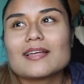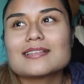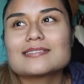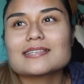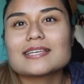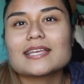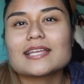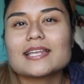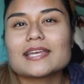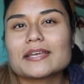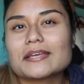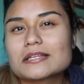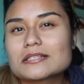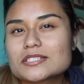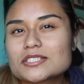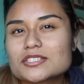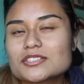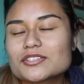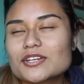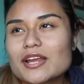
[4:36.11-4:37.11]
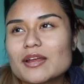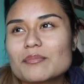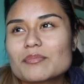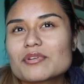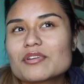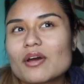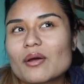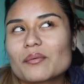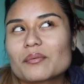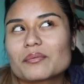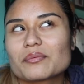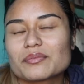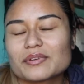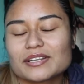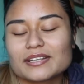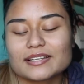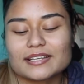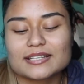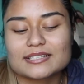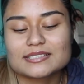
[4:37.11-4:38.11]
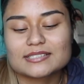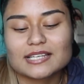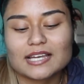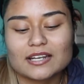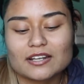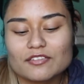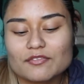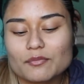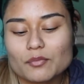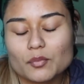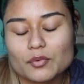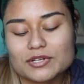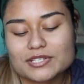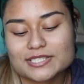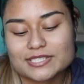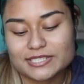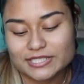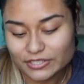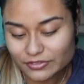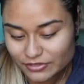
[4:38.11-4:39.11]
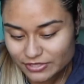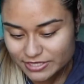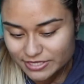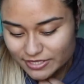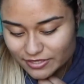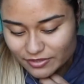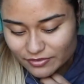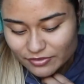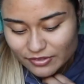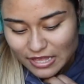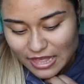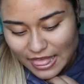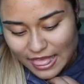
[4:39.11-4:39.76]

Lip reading: It's like an Instagram, but not really. It's kind of more secretive.